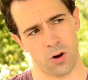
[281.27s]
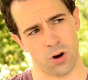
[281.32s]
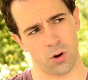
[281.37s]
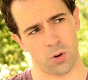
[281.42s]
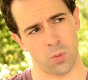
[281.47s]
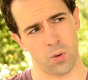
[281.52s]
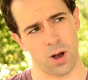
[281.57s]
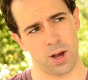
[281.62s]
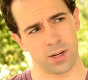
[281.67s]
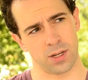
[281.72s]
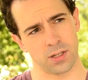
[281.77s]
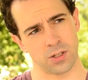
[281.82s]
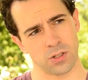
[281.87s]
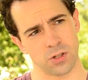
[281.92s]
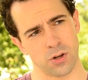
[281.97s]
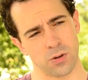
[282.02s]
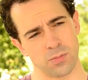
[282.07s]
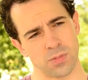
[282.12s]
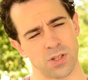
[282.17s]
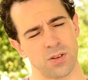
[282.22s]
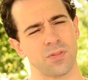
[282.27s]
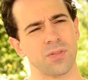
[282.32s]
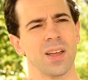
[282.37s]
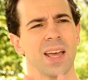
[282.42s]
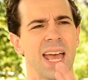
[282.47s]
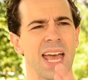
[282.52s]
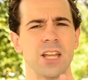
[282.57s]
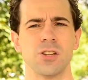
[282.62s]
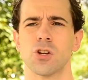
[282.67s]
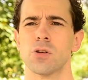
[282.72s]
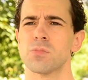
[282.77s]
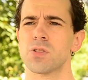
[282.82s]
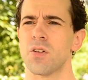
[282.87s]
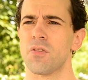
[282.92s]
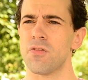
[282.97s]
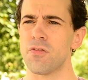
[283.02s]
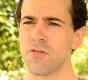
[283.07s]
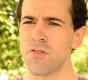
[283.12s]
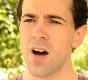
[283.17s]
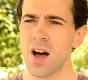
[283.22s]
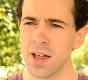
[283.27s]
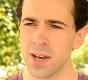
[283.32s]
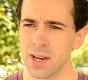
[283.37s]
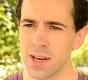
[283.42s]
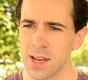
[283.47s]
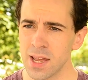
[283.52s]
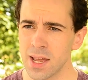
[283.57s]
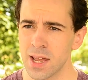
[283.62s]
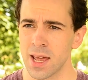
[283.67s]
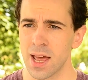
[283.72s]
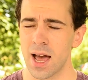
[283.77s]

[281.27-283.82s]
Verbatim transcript: Farquaad in terms of in terms of fun,